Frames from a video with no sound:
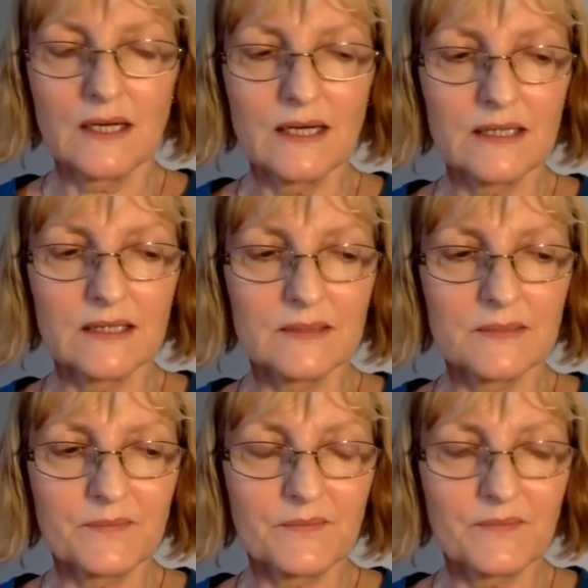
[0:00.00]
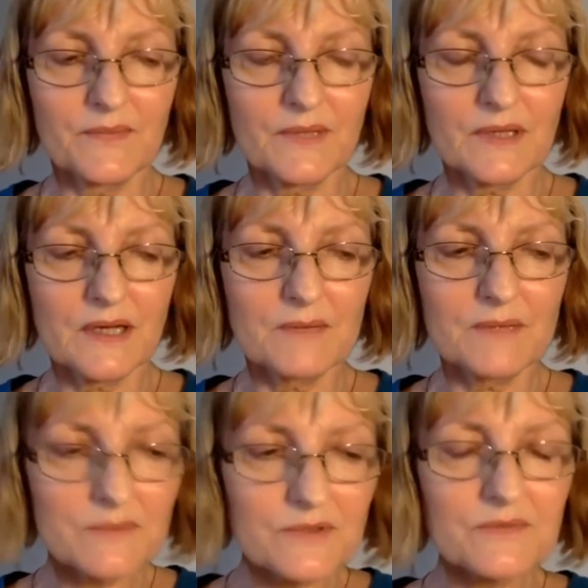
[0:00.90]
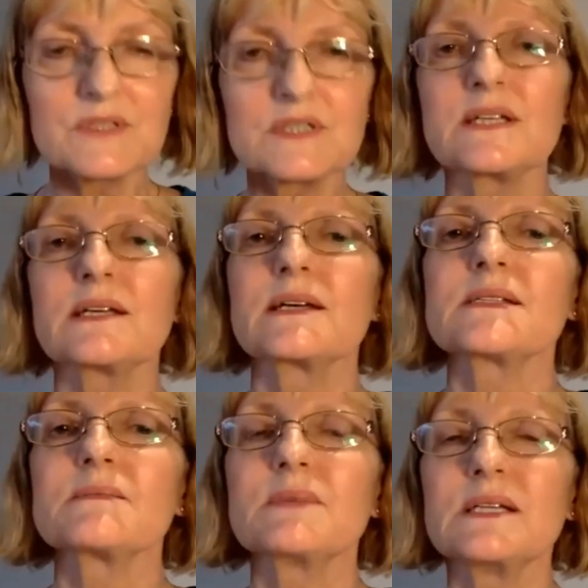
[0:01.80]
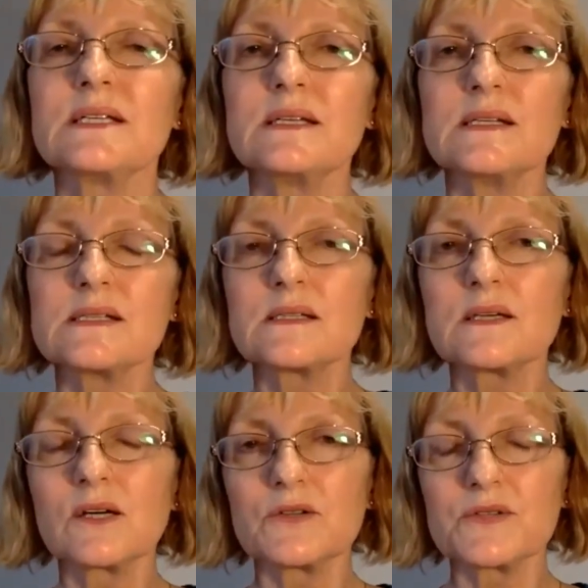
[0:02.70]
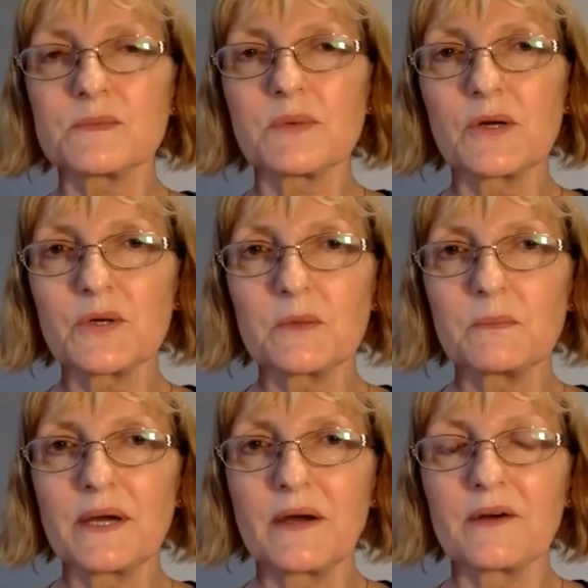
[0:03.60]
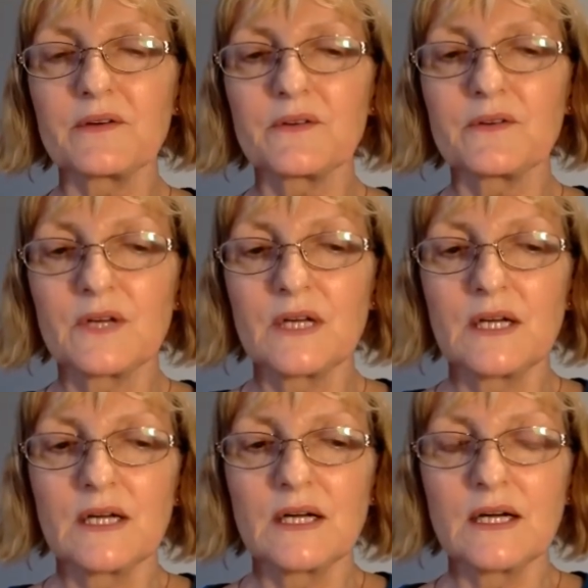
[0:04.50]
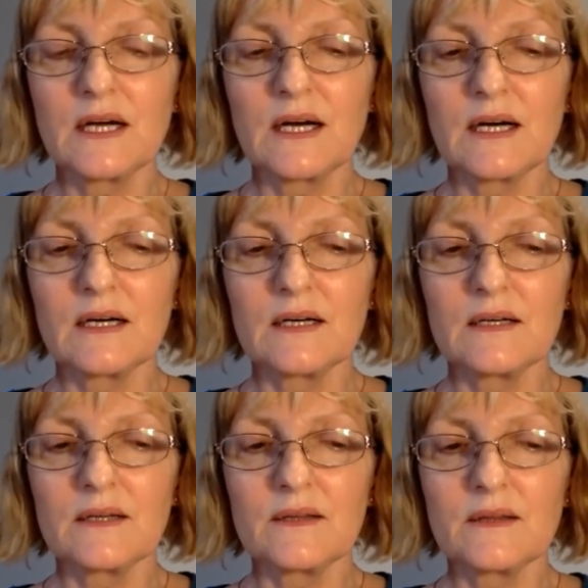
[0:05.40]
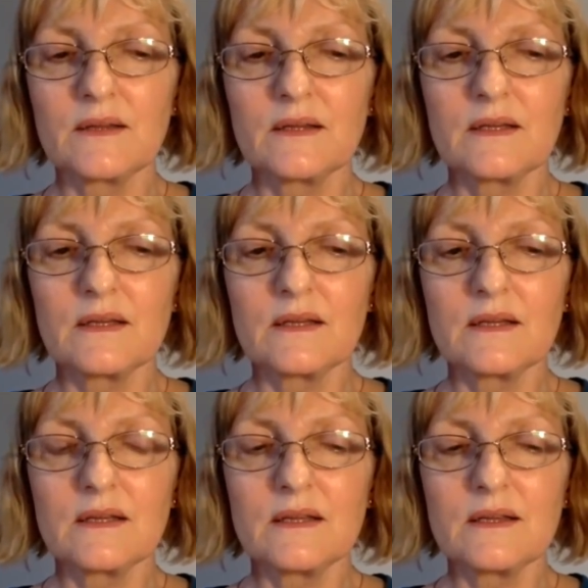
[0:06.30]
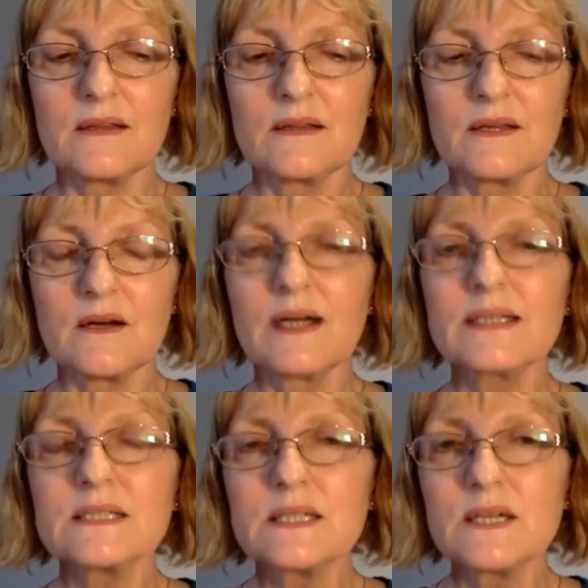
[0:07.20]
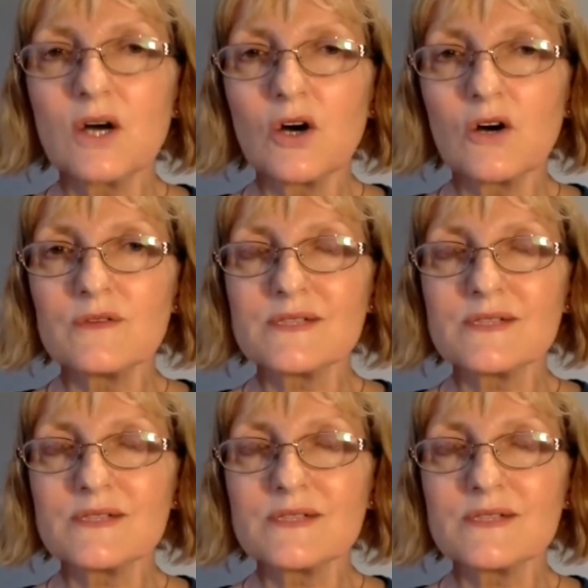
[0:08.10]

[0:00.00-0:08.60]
Um, a member of the TS many years ago spoke about uh, the idea of